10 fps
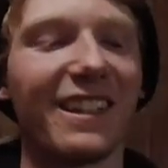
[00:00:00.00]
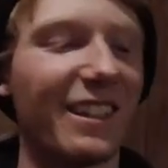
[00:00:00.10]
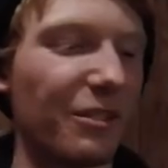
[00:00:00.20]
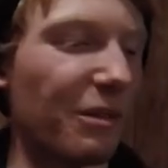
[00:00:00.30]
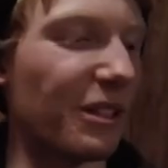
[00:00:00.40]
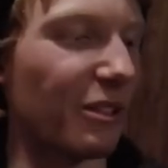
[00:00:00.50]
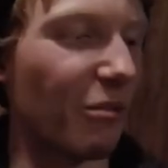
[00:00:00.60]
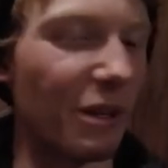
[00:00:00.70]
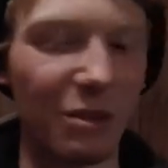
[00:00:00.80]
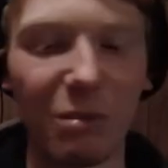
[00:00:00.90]
there's been so
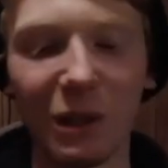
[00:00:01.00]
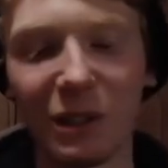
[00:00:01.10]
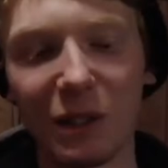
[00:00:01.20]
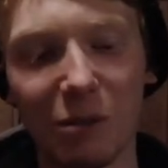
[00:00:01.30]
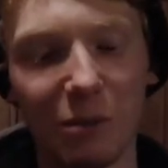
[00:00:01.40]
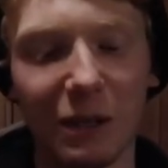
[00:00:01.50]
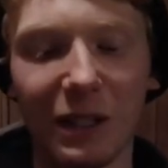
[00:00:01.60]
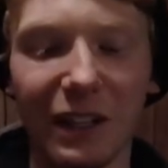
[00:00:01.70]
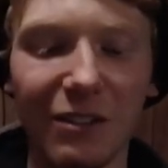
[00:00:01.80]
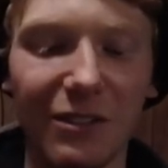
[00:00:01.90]
much buildup in my
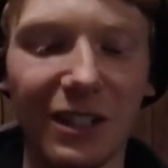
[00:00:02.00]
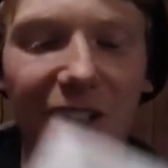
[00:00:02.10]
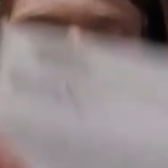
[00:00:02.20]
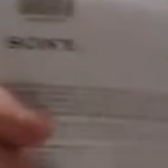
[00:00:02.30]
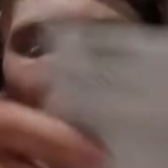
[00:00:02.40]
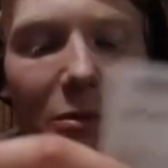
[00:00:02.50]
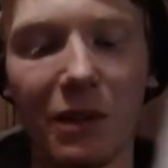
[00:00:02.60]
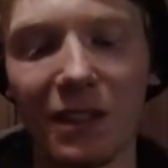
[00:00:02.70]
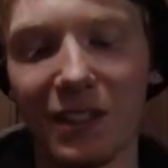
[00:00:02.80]
life to this moment.